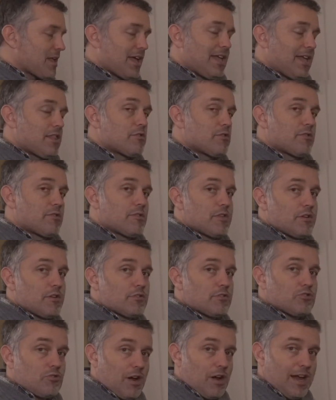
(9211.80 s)
either they're
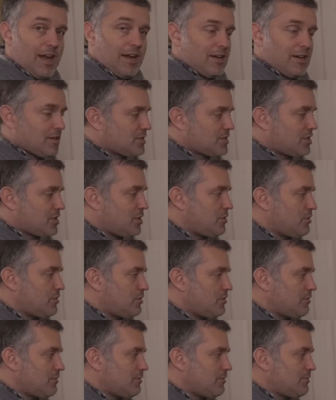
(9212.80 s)
trying
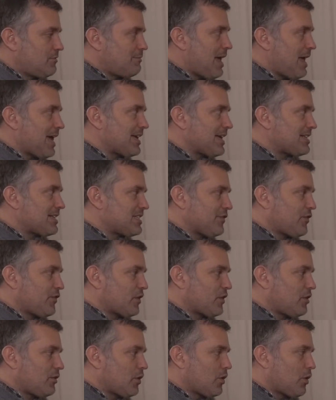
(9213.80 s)
to make it
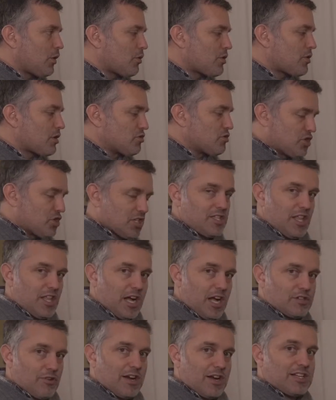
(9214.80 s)
difficult or they're just
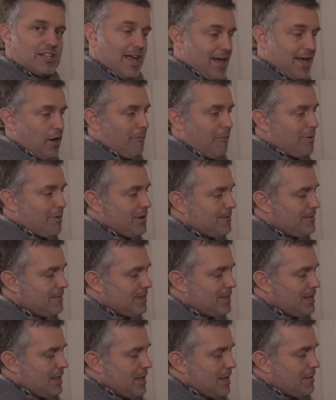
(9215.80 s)
not trying to help.
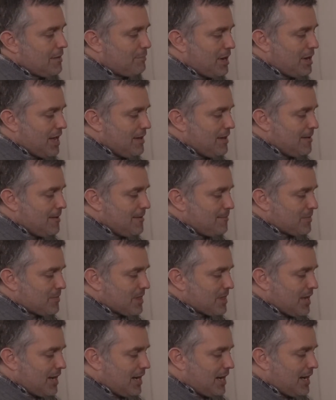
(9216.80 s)
But
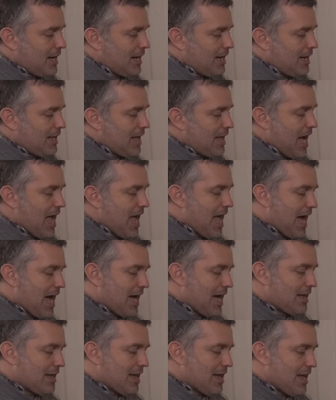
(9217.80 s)
I
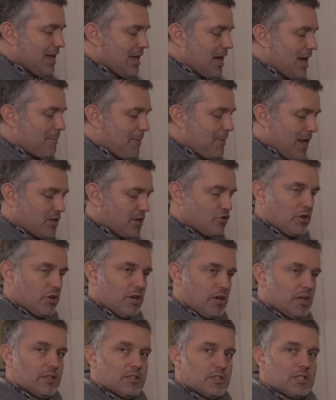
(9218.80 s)
had a
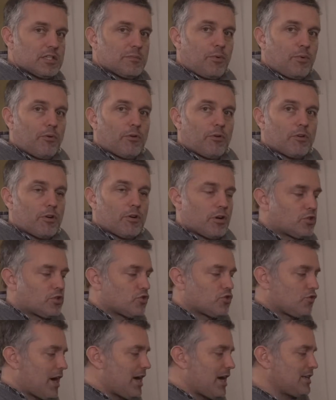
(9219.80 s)
Patreon supporter
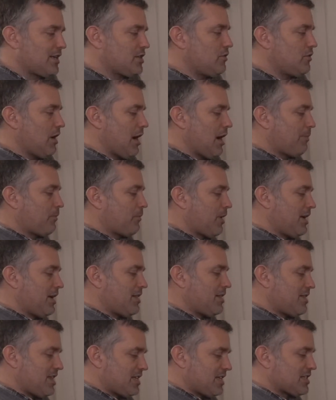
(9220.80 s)
try to
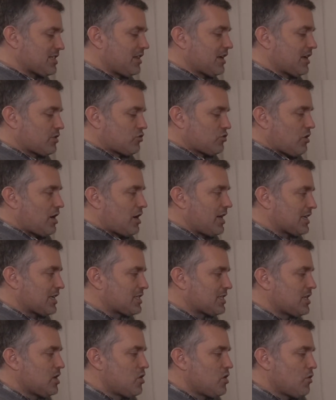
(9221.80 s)
upgrade these
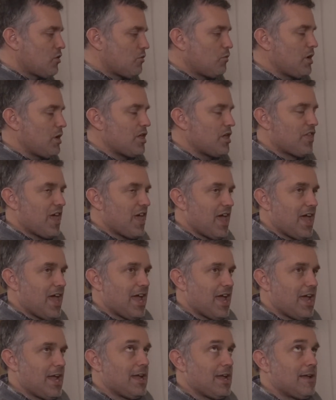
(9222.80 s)
electronics with
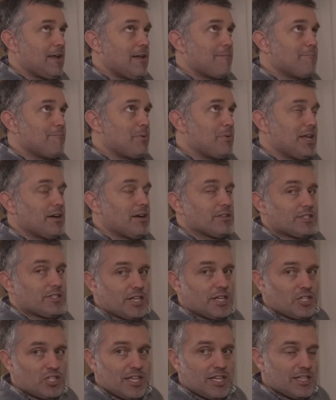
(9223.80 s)
a BL
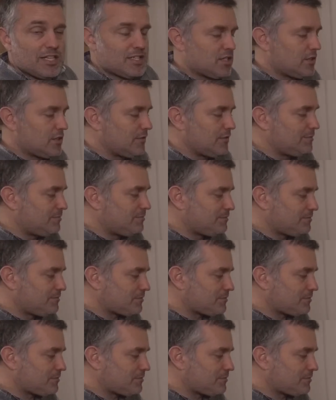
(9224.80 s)
touch sensor,